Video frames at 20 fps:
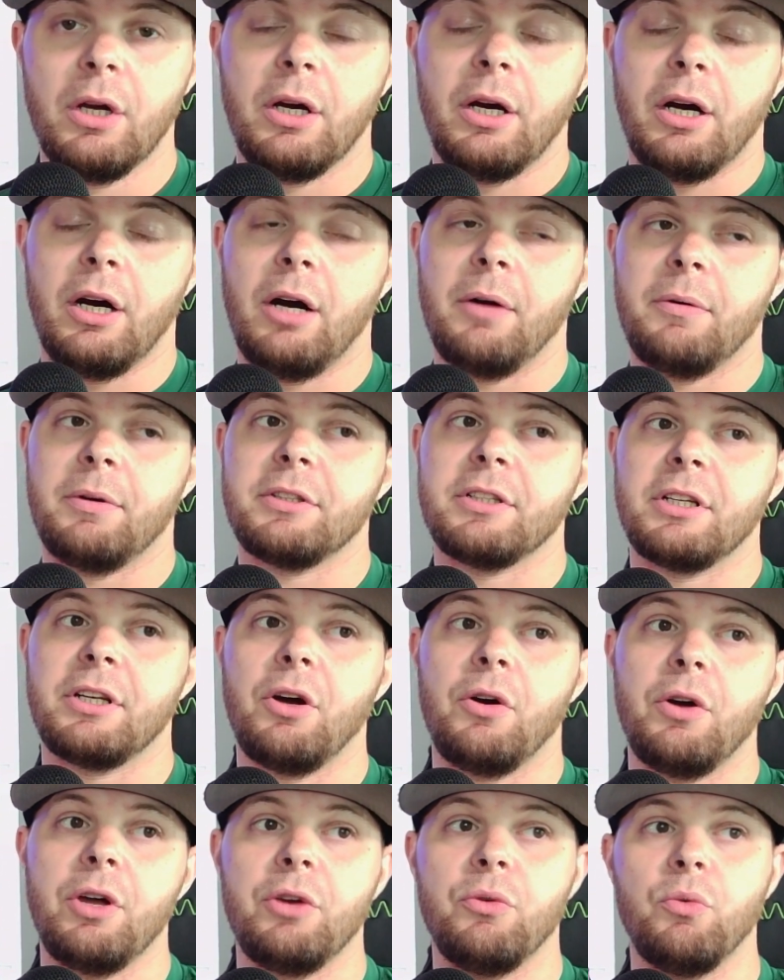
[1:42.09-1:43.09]
Because I
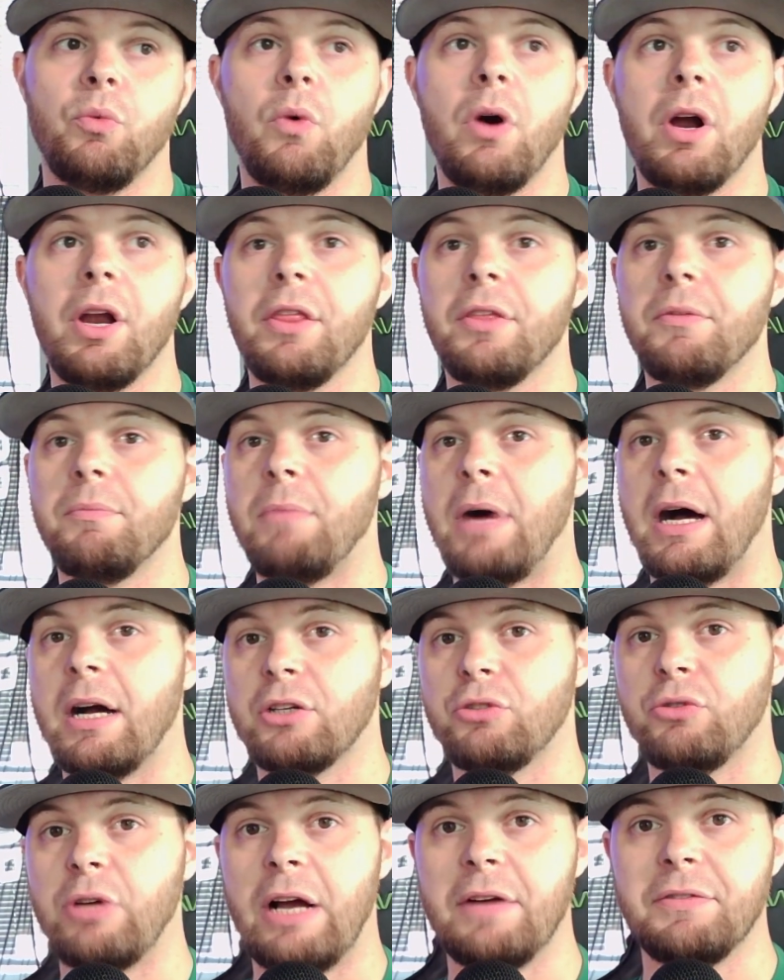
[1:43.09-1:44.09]
know in one of the mock
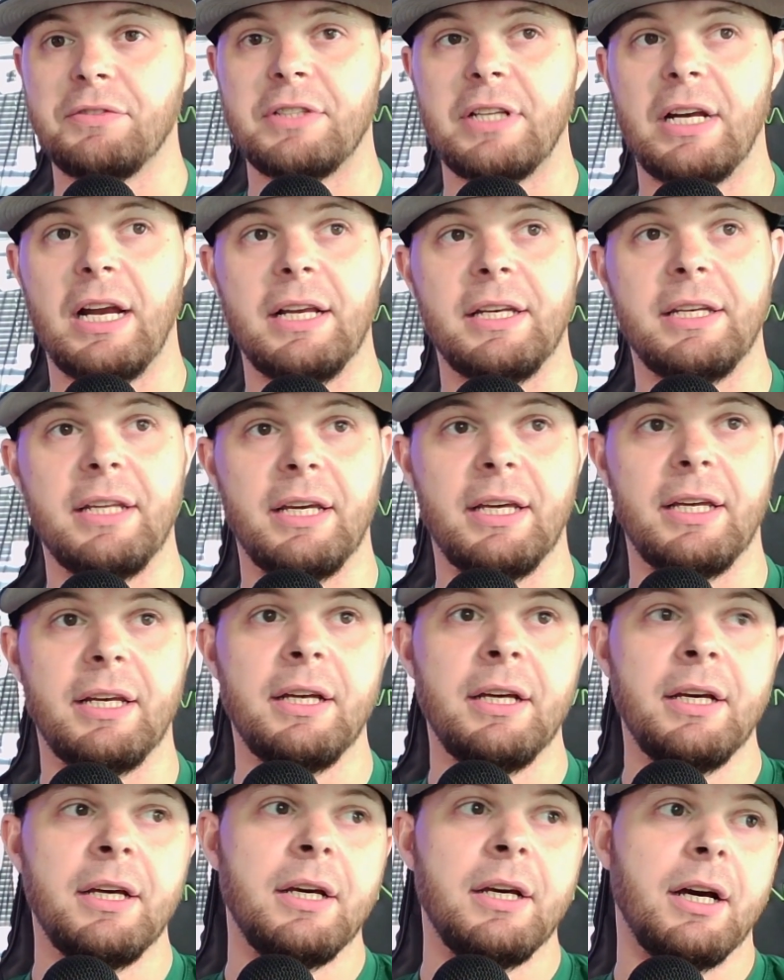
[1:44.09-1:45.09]
drafts that I did,
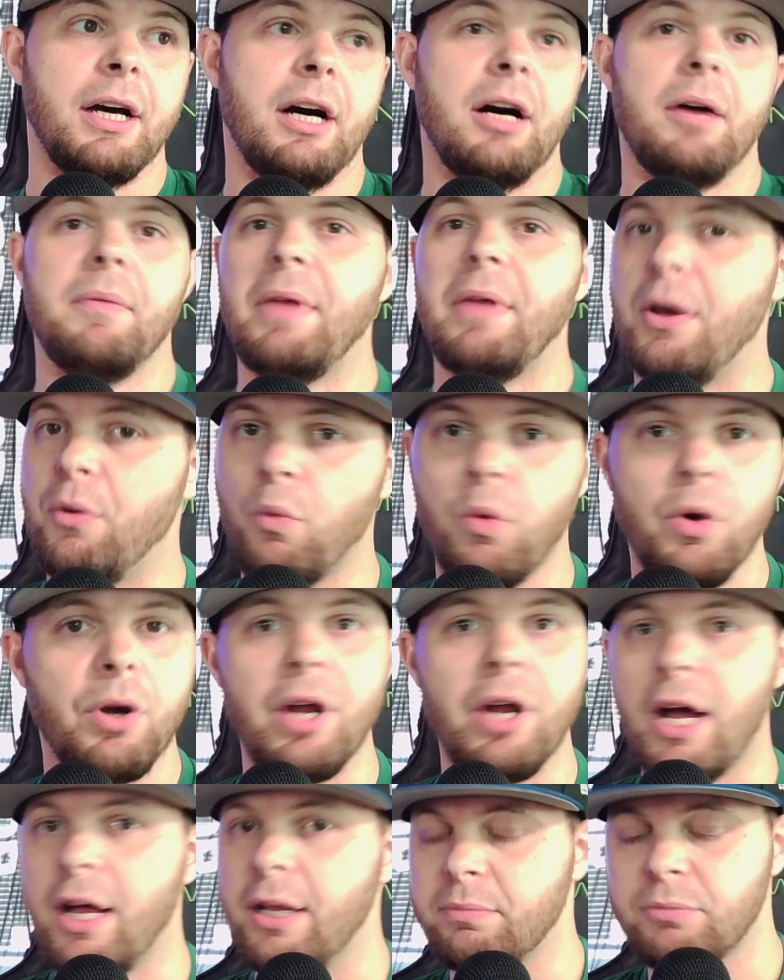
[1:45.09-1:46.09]
that we're
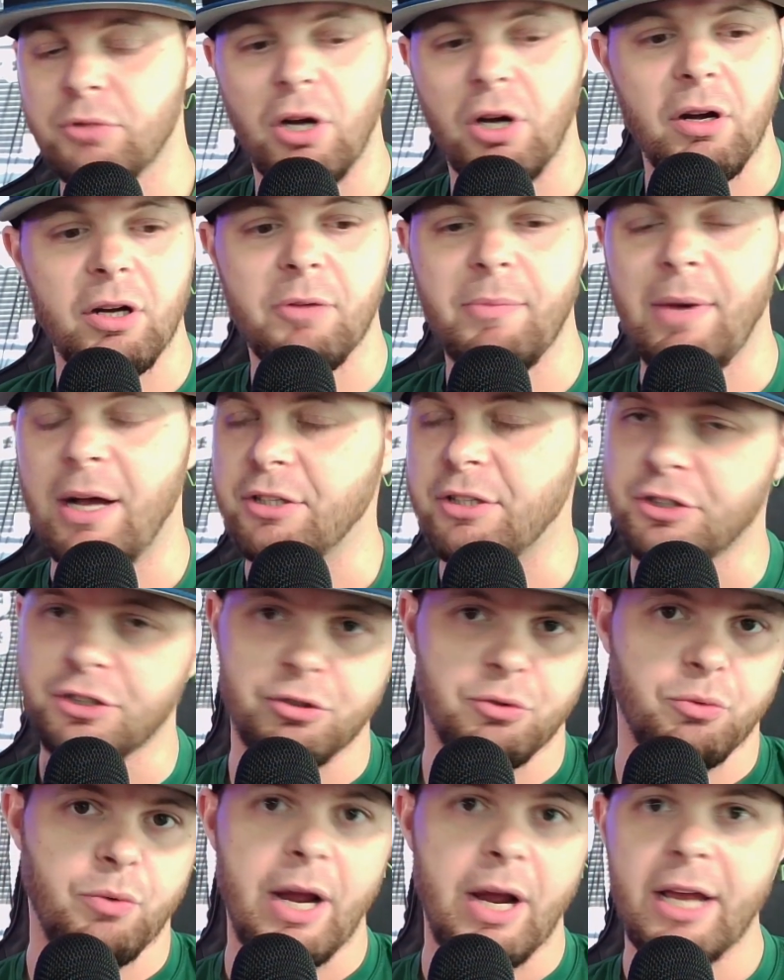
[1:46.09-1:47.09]
not talking about just
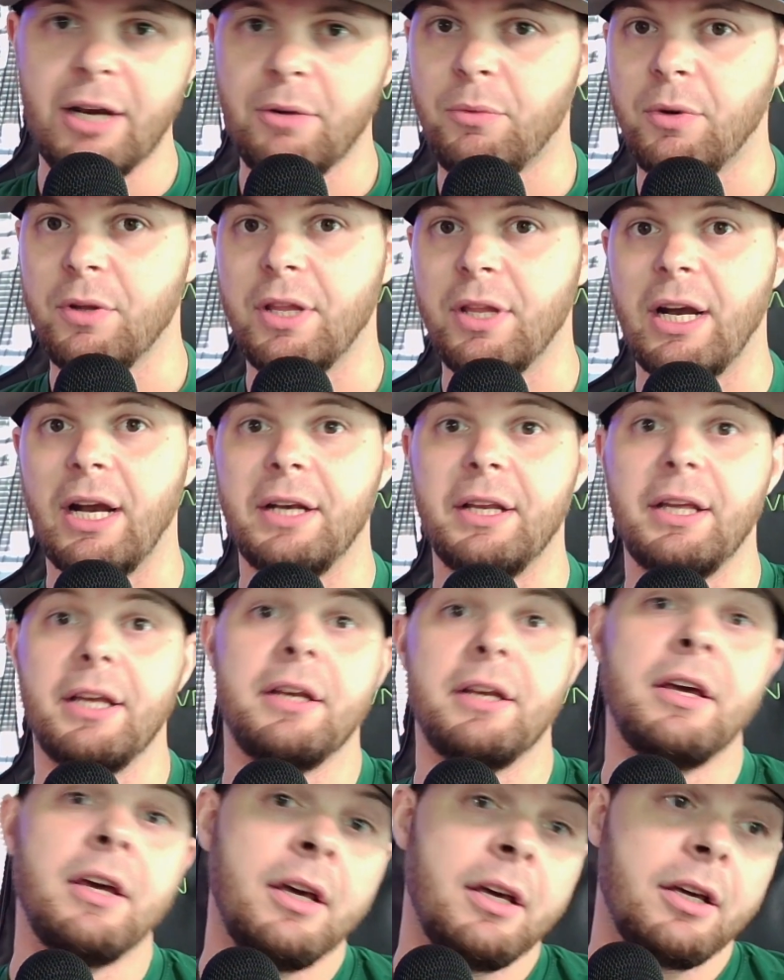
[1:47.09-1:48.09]
a random one that I
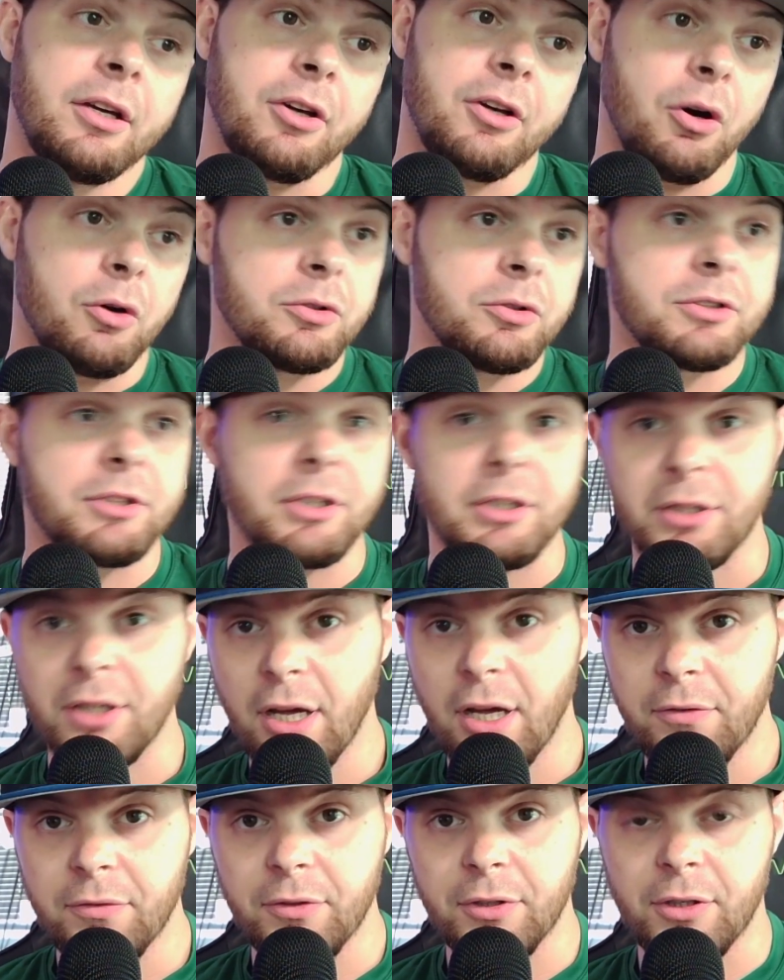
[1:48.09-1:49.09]
did,
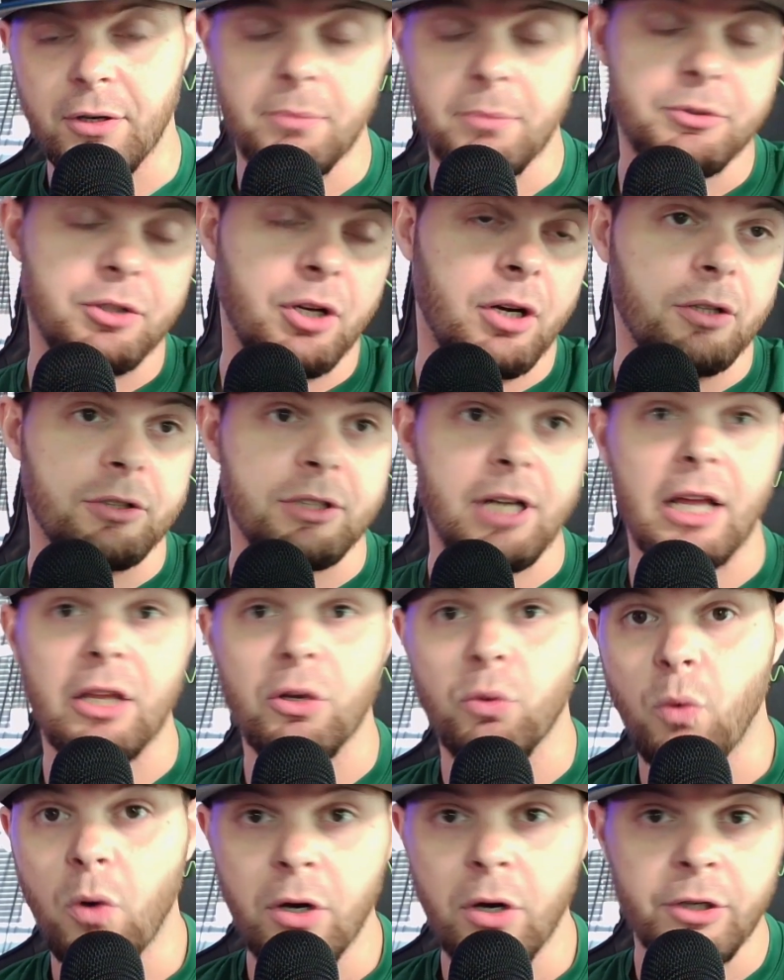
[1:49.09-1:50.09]
Tyler
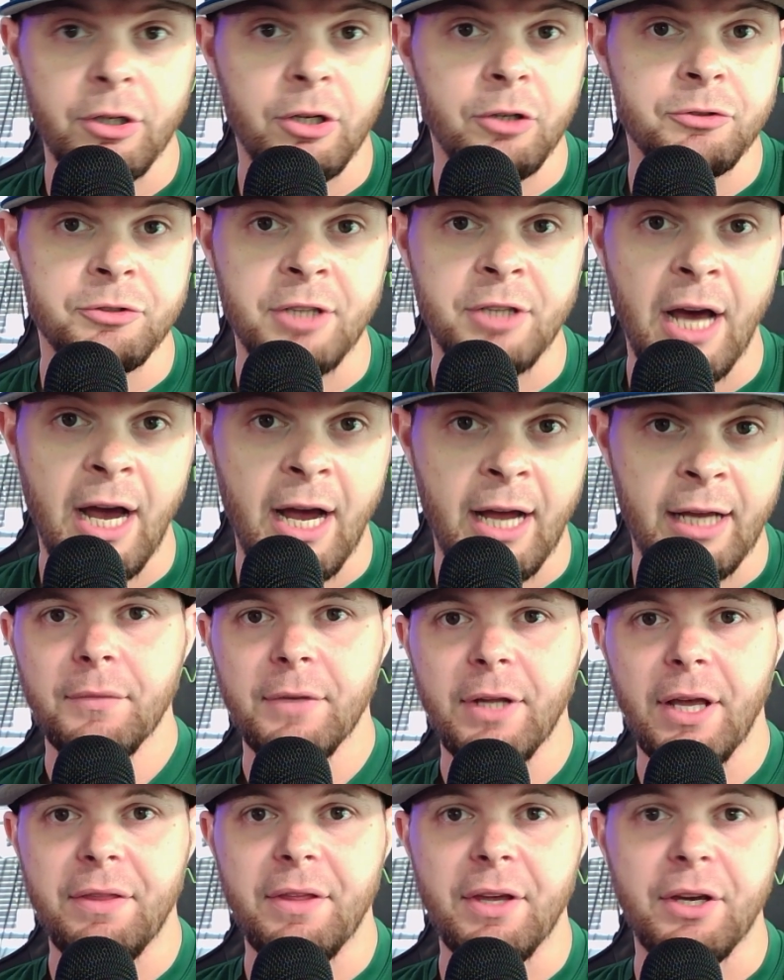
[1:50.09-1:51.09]
Warren goes 9,
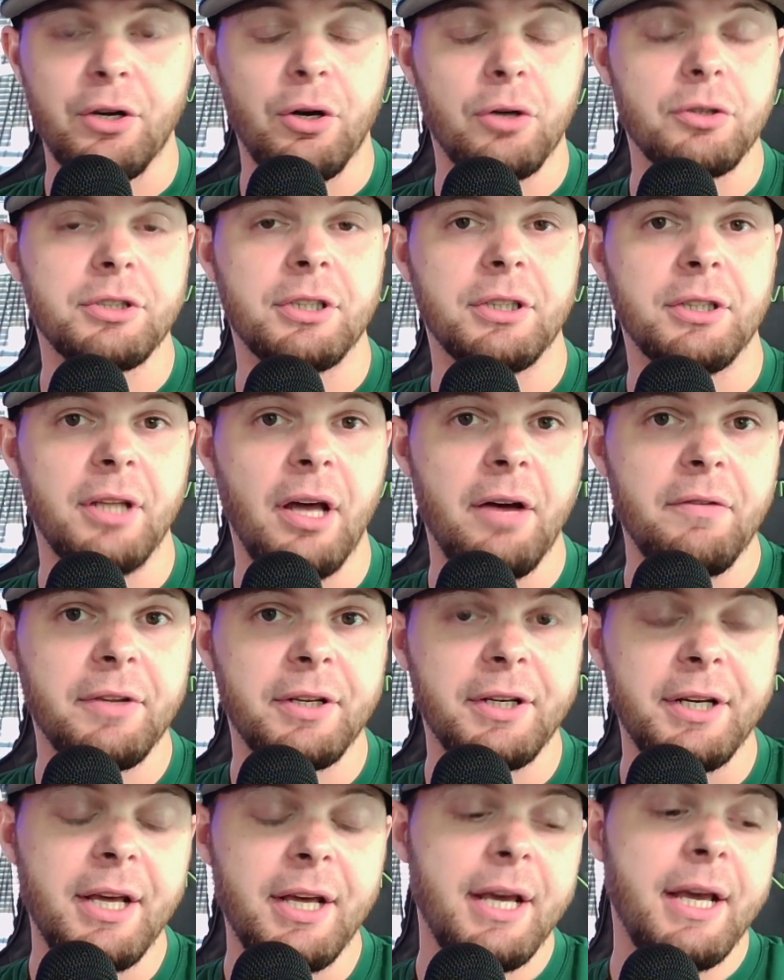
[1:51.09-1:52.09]
and then Colston
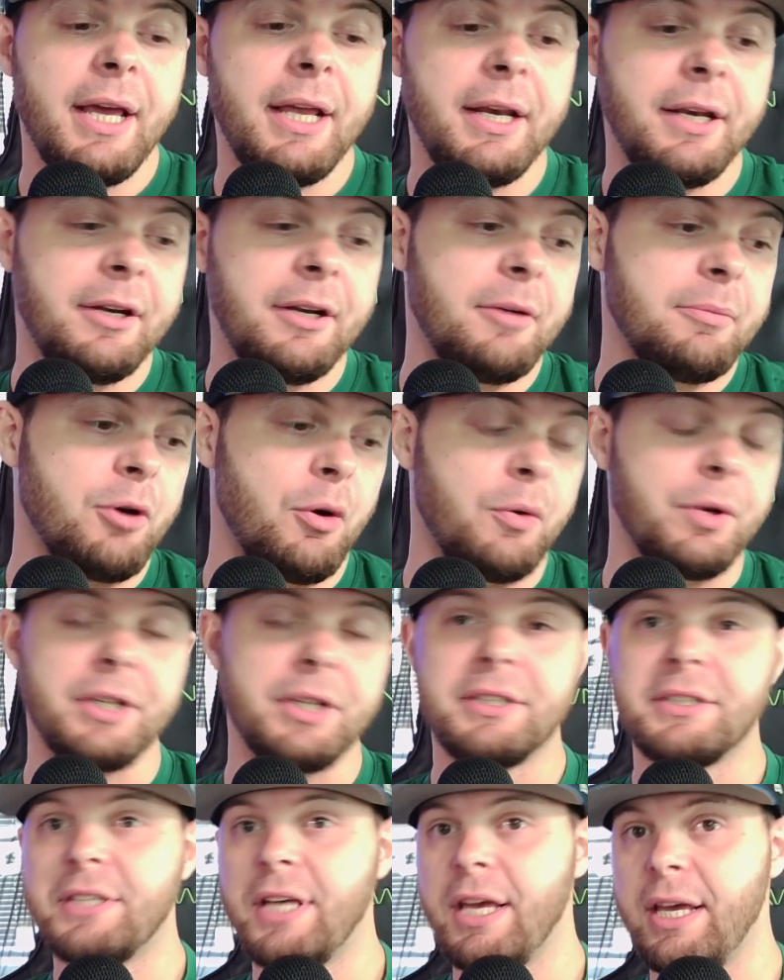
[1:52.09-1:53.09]
Loveland ended up going
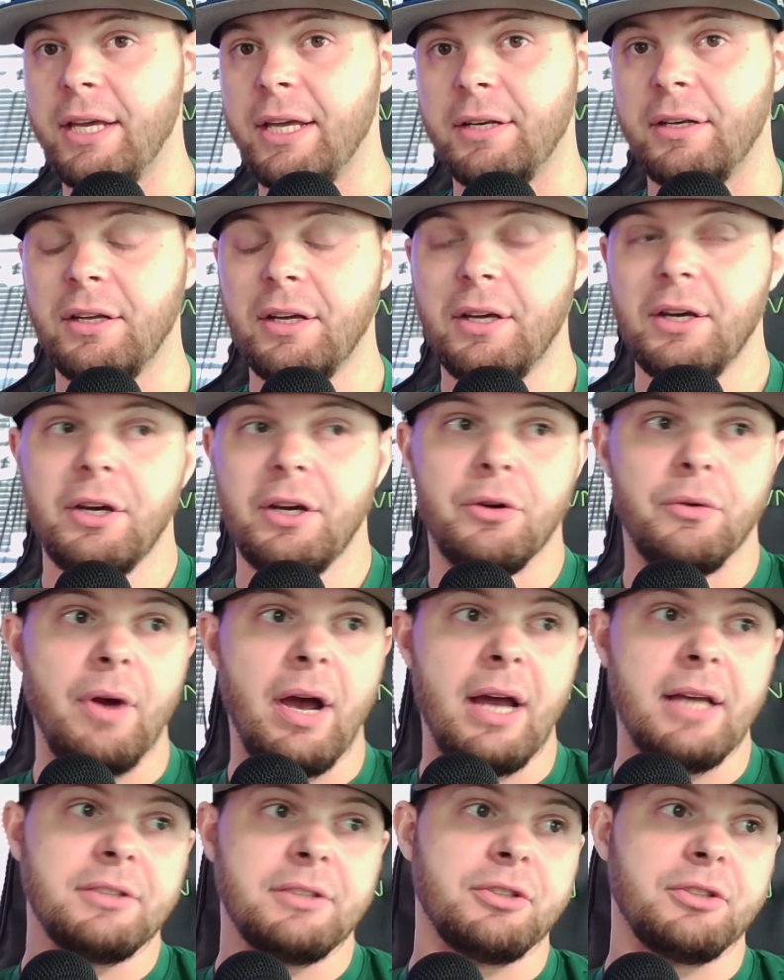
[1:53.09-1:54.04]
10, right?